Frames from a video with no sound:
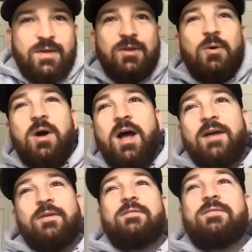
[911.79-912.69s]
You know what?
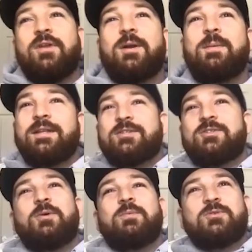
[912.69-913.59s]
I've thought about this
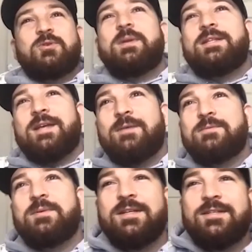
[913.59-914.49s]
so many times
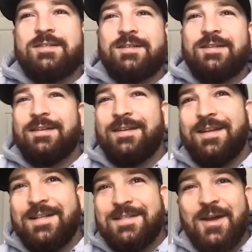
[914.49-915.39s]
because
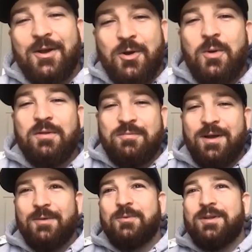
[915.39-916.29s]
it's like a goal of
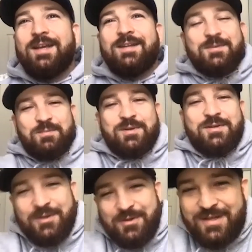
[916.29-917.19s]
mine one day to
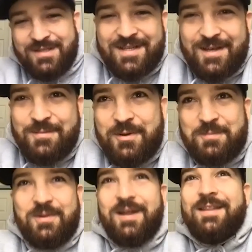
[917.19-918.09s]
build a crazy skate
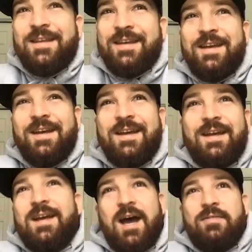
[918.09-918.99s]
park. But I think
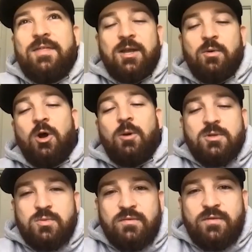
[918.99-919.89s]
it would
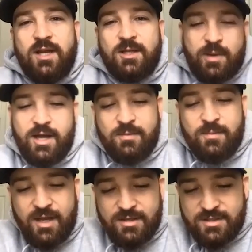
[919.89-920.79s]
almost reflect Palette
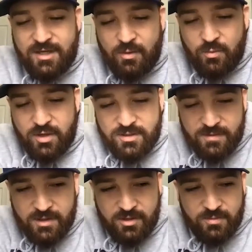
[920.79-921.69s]
magazine. I want it to
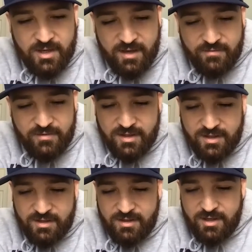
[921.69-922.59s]
be a little bit of everything,